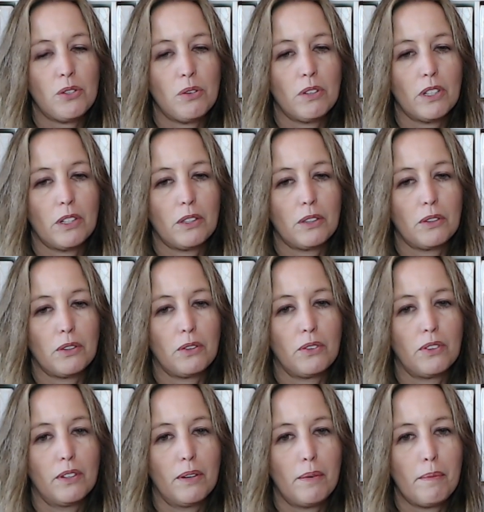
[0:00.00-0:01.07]
go
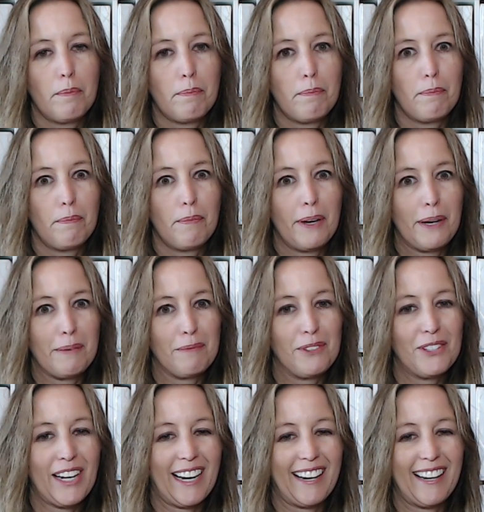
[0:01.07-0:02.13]

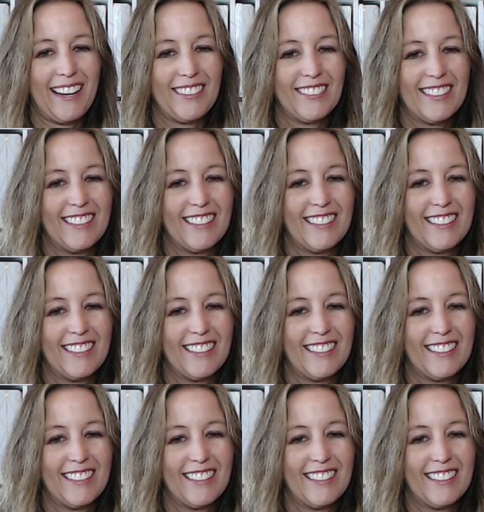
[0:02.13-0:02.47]
check it out.